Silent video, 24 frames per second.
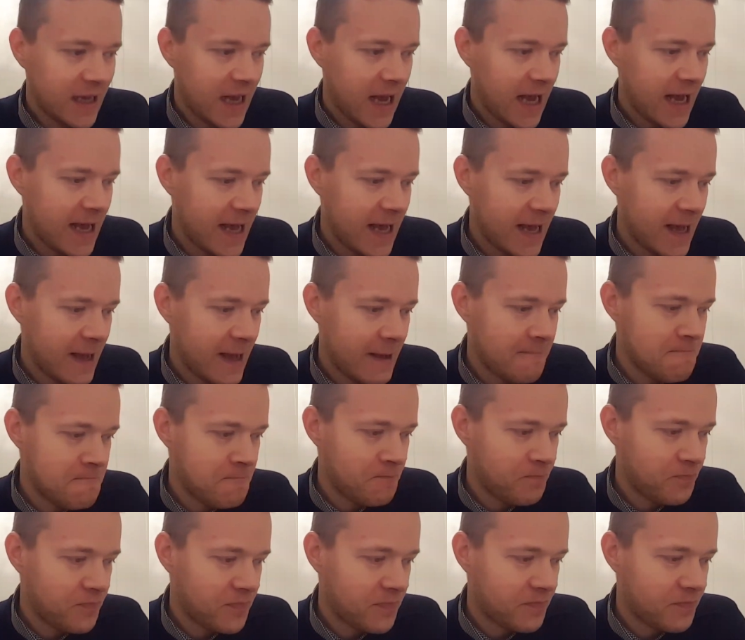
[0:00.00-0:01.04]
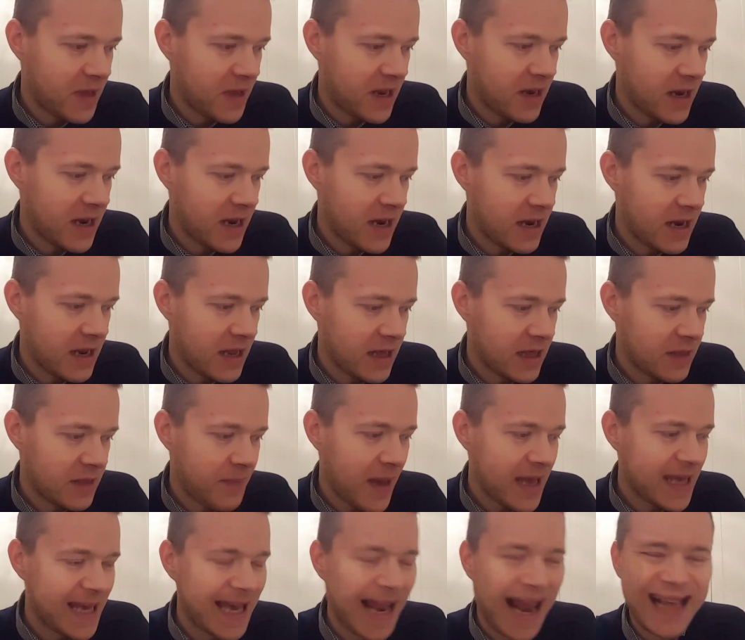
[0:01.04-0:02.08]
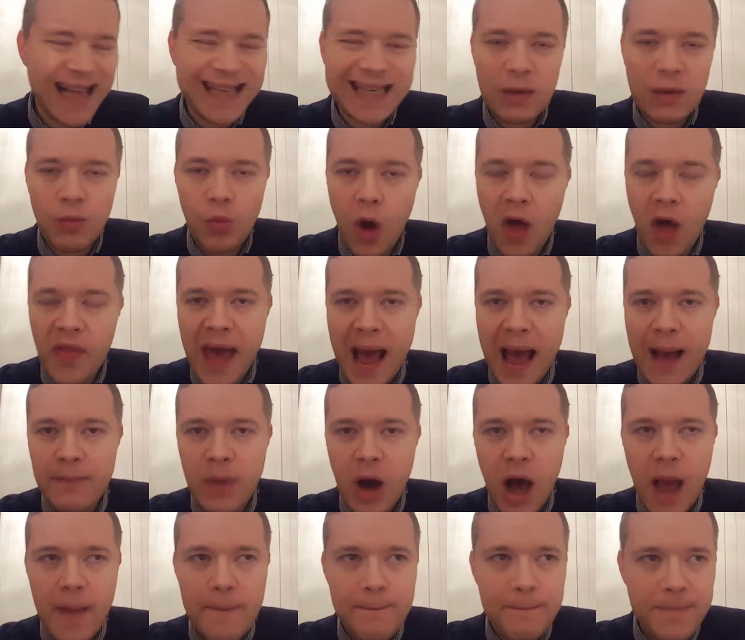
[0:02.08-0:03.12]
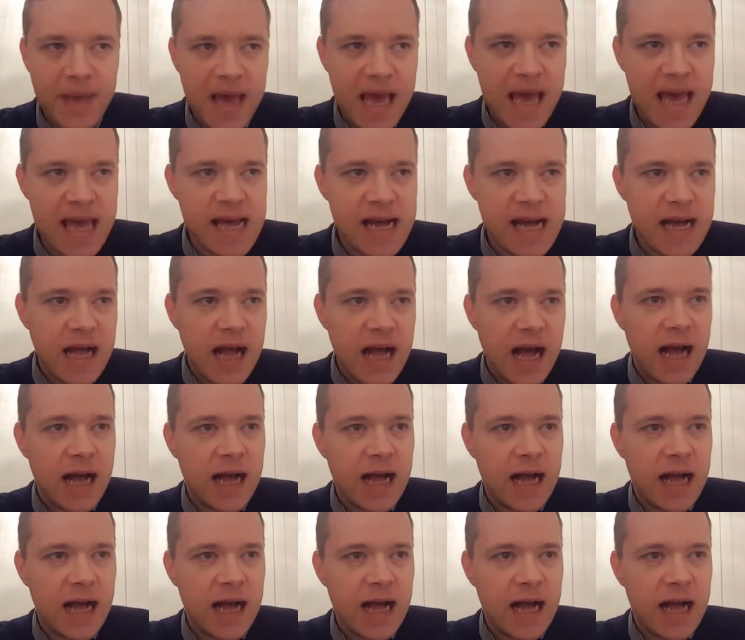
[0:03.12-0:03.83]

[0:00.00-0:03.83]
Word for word: been speculating what that might be.